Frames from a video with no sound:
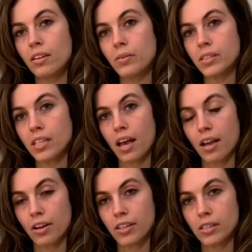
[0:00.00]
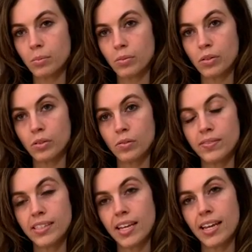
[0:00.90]
U.S. Congress
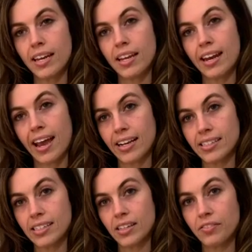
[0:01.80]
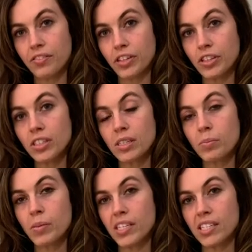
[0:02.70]
approved and enacted the first
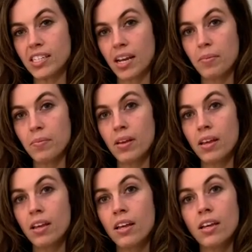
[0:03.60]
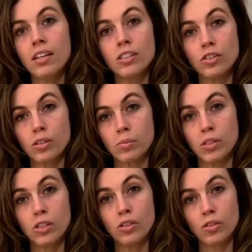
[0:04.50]
peacetime
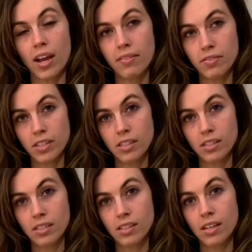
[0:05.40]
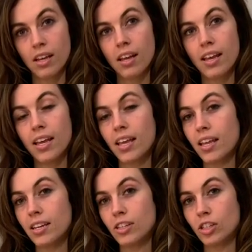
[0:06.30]
conscription draft.
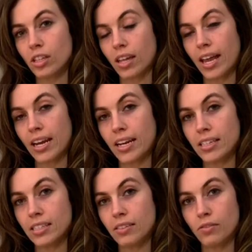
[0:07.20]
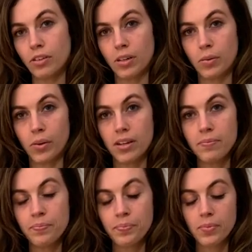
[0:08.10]
In July 1941,
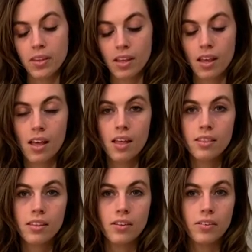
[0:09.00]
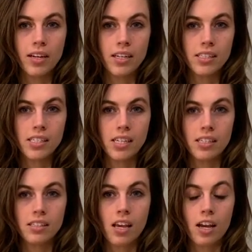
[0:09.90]
the United
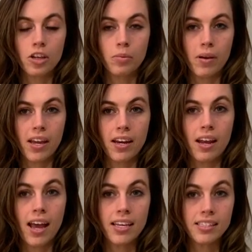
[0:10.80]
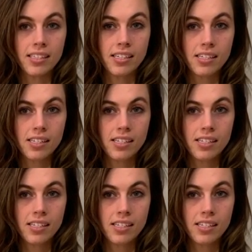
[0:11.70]
States occupied Iceland,